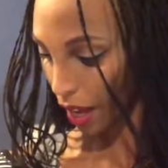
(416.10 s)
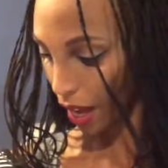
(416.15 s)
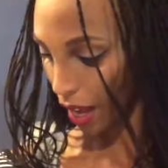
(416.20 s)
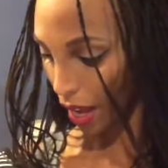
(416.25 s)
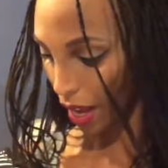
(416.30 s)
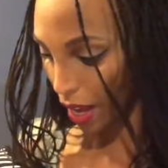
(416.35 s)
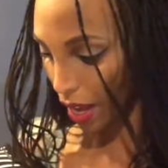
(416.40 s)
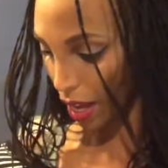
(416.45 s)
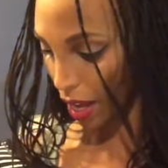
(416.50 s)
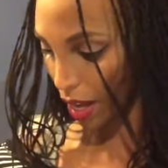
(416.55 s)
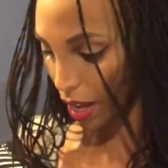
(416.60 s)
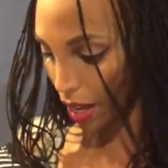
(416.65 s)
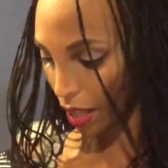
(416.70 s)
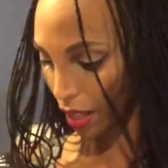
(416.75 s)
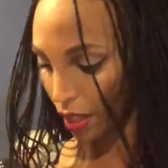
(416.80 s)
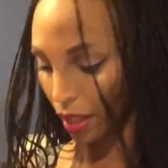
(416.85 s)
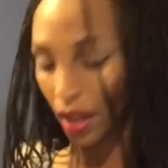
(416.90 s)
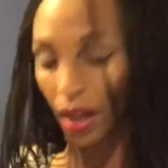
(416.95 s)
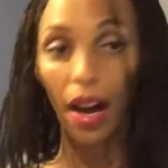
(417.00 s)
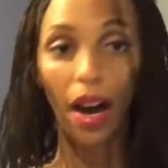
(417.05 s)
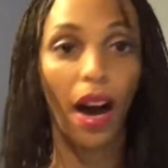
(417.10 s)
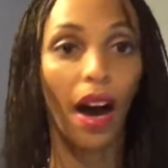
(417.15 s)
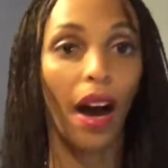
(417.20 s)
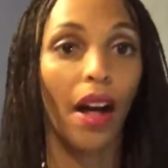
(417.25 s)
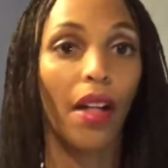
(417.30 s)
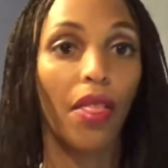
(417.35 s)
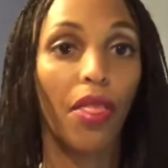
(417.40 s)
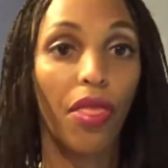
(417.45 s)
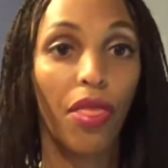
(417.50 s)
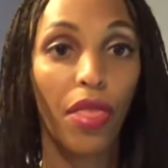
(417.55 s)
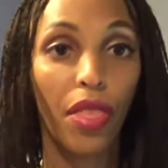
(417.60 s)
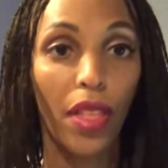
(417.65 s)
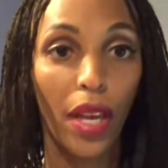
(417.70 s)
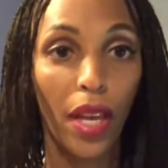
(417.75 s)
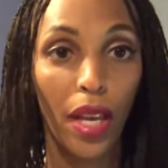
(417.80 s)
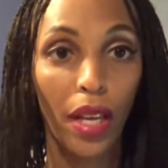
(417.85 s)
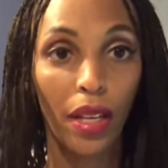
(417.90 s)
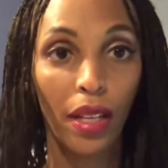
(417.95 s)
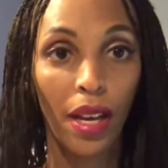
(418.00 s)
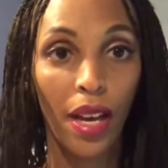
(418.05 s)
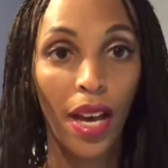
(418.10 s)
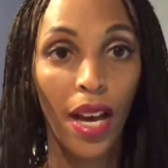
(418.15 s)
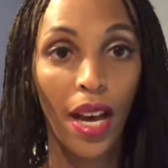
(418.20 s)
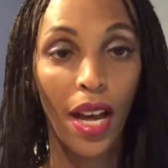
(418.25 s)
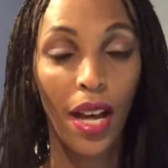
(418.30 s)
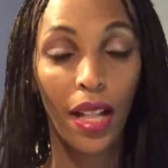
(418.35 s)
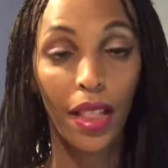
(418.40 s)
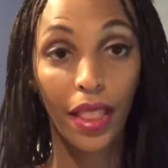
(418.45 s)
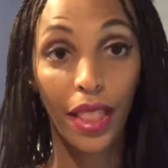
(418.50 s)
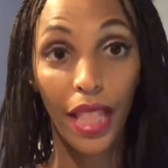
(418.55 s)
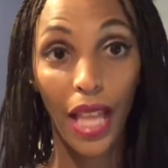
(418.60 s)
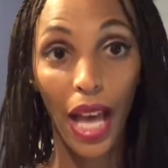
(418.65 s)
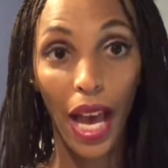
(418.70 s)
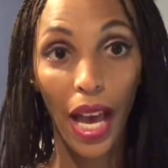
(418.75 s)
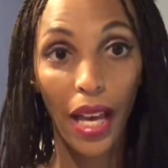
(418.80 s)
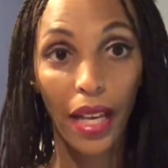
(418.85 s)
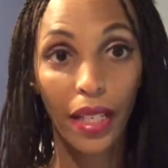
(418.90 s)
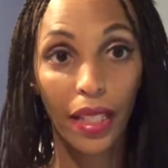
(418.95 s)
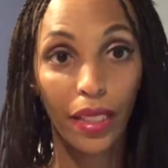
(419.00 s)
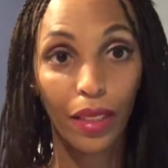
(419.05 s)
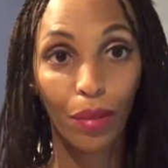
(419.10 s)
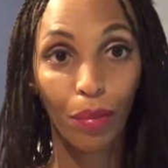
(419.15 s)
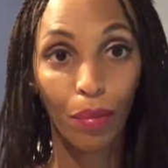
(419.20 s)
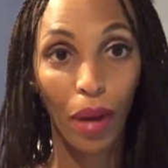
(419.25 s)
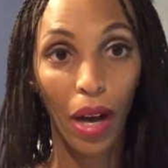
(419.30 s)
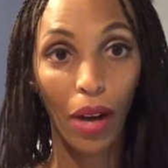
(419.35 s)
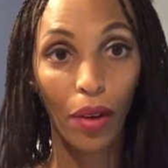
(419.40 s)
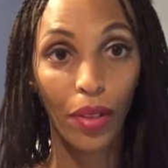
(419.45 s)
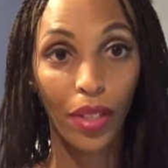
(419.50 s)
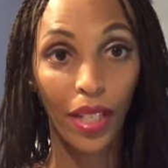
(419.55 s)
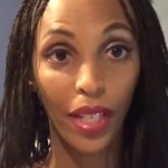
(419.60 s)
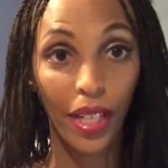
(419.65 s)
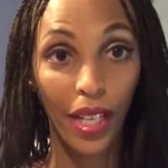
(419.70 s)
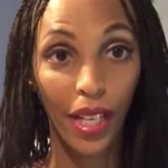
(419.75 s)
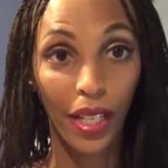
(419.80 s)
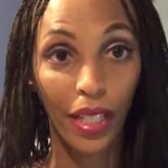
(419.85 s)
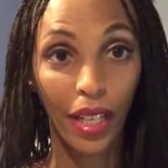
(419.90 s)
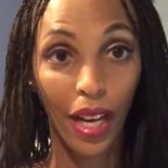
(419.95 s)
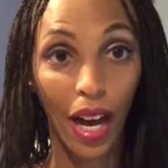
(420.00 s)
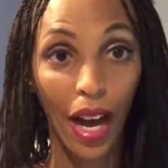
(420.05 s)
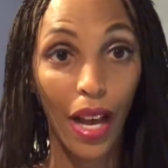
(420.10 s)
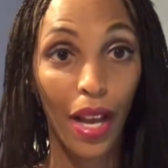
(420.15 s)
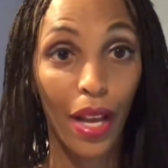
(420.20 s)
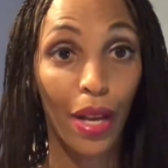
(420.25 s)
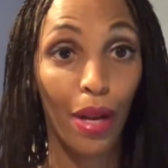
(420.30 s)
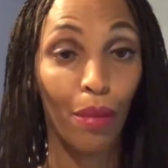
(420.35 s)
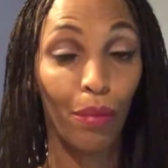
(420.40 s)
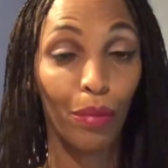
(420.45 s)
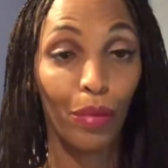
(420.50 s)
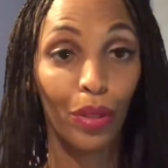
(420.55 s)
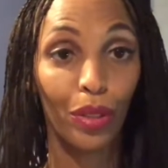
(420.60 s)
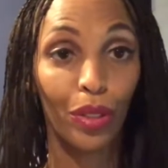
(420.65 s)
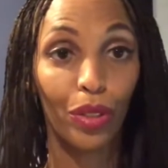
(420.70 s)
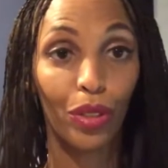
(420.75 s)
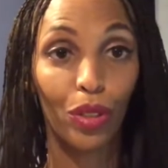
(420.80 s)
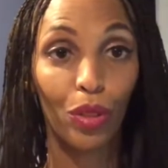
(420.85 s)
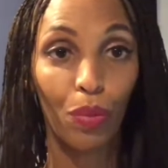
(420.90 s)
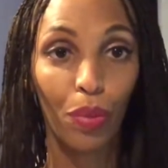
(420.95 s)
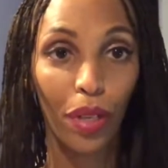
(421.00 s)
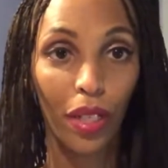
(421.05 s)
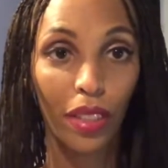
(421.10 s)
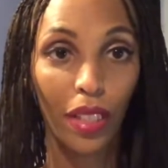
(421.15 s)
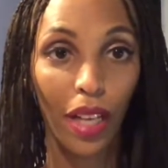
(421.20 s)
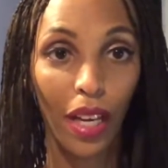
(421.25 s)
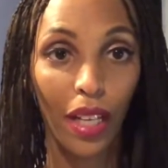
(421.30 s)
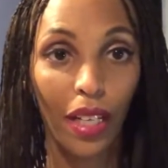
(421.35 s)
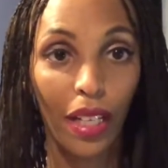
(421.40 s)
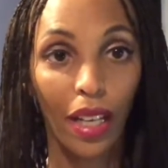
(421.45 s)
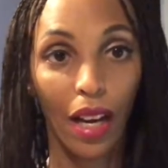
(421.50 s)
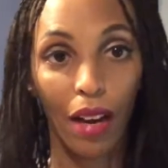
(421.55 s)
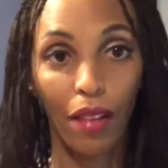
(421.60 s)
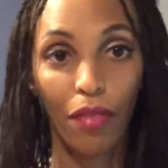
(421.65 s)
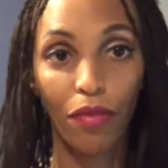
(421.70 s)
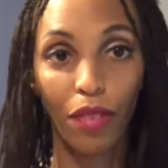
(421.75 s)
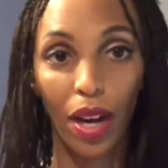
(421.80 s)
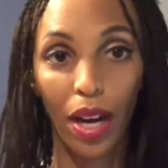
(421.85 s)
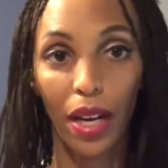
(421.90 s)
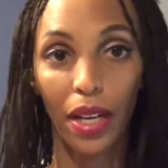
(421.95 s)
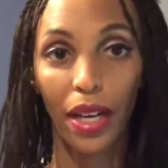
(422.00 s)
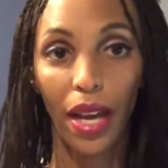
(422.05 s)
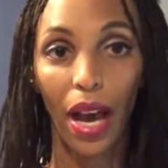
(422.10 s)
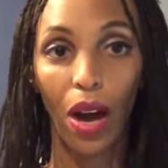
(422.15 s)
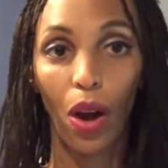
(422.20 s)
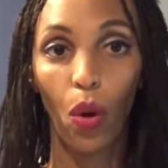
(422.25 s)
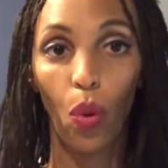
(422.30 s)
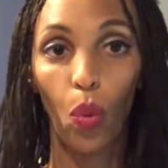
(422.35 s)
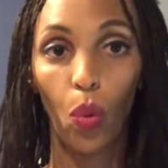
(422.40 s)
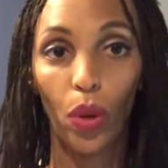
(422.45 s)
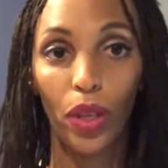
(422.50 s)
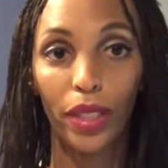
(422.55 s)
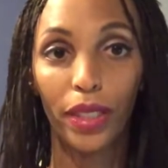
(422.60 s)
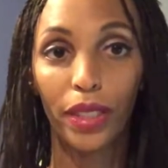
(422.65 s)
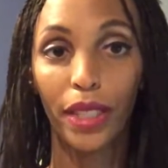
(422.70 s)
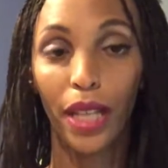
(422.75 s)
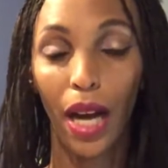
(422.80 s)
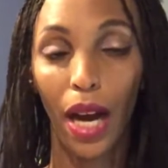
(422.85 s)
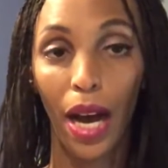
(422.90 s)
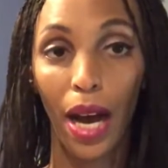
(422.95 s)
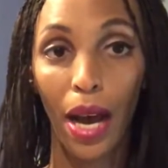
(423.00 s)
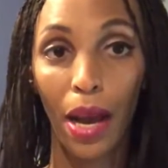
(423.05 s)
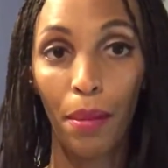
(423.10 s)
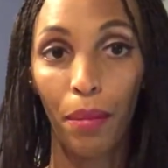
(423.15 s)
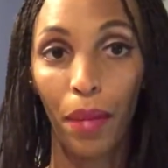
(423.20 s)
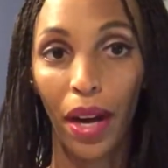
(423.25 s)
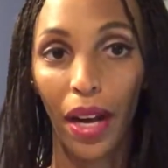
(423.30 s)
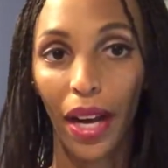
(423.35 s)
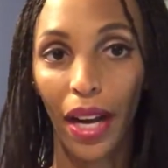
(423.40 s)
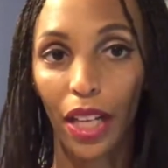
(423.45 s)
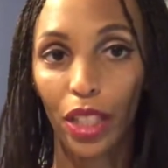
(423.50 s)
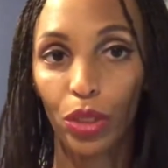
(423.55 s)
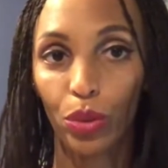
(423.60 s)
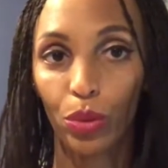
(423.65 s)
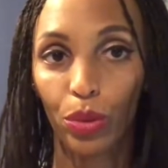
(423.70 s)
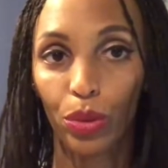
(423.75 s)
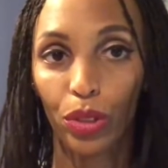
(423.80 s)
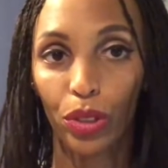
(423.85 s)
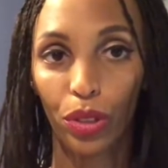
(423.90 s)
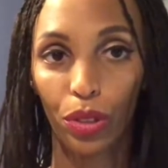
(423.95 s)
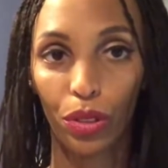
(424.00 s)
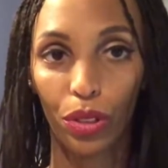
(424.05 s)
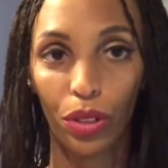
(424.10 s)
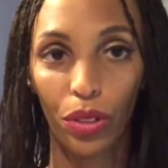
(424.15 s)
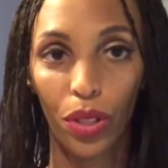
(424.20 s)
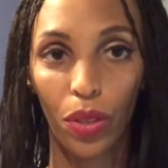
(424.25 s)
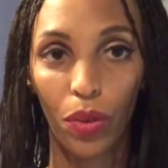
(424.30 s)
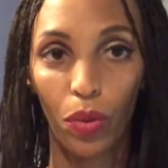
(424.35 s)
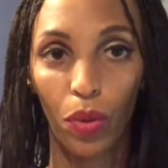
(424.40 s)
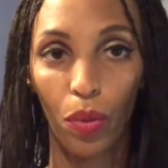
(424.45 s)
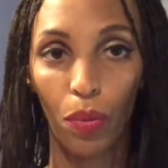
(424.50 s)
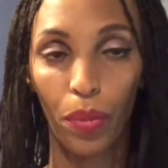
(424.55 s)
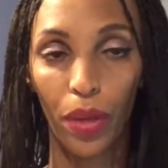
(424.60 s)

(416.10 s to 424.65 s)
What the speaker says: I think that is about it. I am super excited. I find out what time my actual surgery will